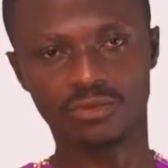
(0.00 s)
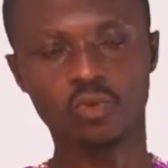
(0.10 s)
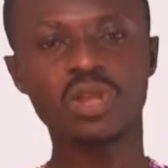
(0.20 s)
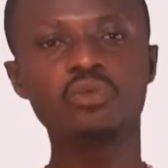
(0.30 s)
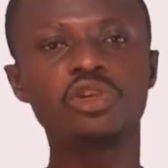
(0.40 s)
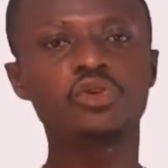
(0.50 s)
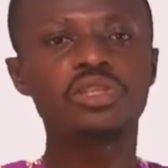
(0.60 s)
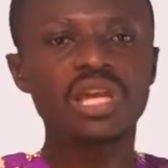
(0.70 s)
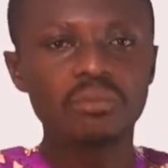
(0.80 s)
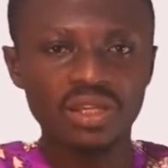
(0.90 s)
When we use
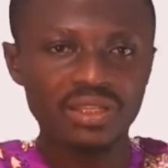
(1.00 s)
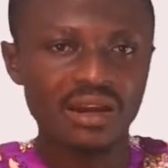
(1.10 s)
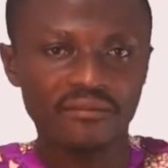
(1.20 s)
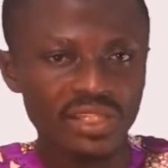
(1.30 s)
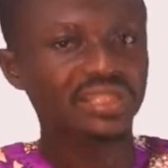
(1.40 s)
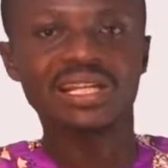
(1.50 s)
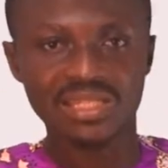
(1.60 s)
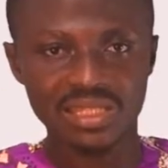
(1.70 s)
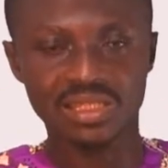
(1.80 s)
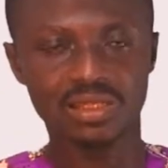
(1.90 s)
them and they are finished, that
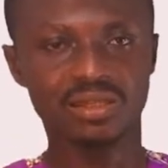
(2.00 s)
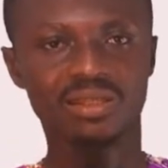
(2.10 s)
is it.